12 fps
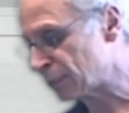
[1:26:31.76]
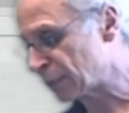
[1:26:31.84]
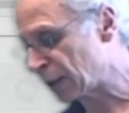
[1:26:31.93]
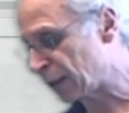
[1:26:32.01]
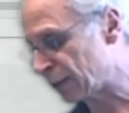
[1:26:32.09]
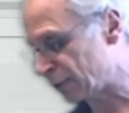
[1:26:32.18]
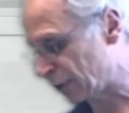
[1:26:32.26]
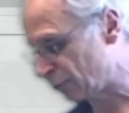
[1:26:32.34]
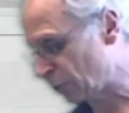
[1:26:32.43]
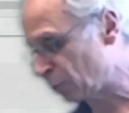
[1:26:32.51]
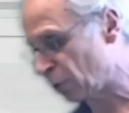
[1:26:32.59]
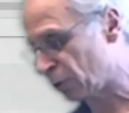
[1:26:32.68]
and then
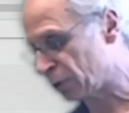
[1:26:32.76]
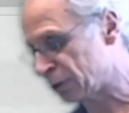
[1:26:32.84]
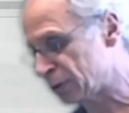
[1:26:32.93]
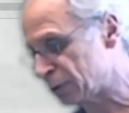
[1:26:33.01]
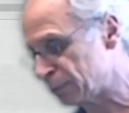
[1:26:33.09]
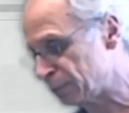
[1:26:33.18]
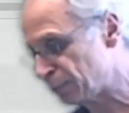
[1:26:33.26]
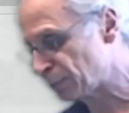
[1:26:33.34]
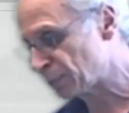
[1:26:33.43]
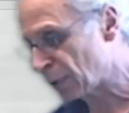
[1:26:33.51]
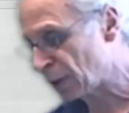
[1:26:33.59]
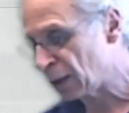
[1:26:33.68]
we plot it.
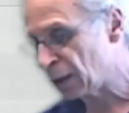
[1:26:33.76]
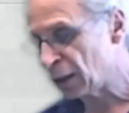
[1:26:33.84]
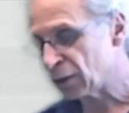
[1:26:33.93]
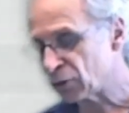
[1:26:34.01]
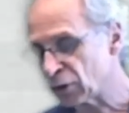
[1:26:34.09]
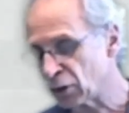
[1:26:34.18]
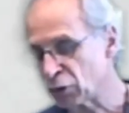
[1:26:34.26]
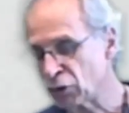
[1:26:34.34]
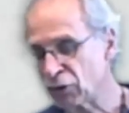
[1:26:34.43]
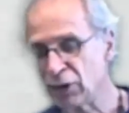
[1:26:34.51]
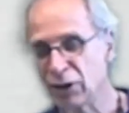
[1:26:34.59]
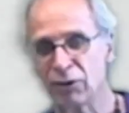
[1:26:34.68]
So you
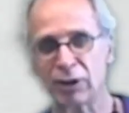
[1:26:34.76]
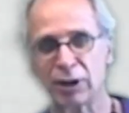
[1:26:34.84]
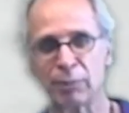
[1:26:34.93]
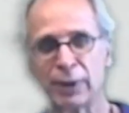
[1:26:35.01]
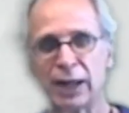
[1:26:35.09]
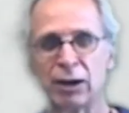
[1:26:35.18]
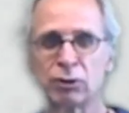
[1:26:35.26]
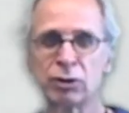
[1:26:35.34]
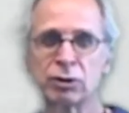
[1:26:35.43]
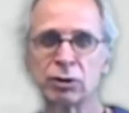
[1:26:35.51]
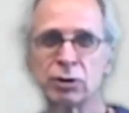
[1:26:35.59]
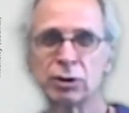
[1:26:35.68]
see the
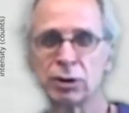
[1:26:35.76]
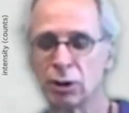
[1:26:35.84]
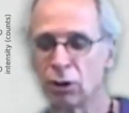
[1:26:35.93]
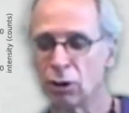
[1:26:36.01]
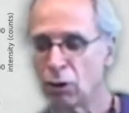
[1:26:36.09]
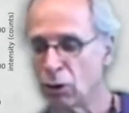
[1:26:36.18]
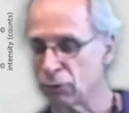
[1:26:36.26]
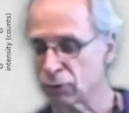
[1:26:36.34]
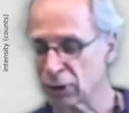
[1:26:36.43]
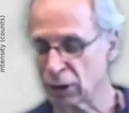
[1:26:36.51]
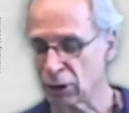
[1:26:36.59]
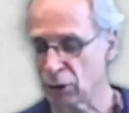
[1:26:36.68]
amount of
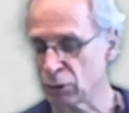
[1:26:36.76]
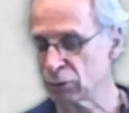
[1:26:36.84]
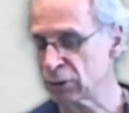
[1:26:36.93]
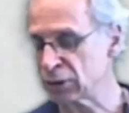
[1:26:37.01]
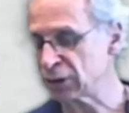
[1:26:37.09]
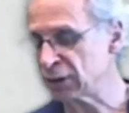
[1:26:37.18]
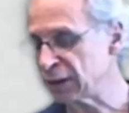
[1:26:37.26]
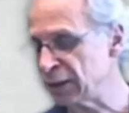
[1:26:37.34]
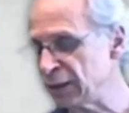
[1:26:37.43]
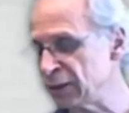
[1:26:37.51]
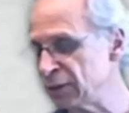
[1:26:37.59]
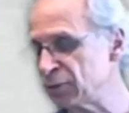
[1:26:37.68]
code
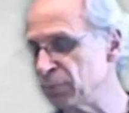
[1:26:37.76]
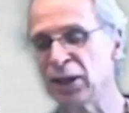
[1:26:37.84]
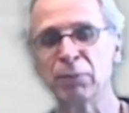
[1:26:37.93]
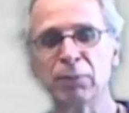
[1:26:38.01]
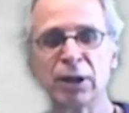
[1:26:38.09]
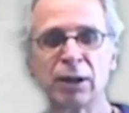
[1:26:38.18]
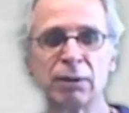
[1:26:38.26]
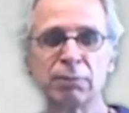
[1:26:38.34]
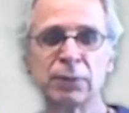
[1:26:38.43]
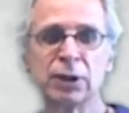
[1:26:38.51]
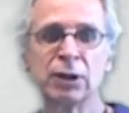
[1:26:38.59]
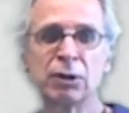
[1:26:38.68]
is minimal
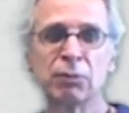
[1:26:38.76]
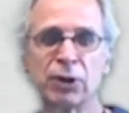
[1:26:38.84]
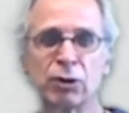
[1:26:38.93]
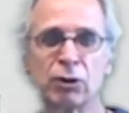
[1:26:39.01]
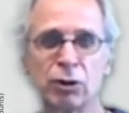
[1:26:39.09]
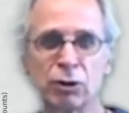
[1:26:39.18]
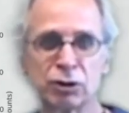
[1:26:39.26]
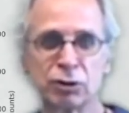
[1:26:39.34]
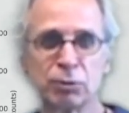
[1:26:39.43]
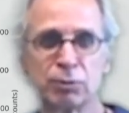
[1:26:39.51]
because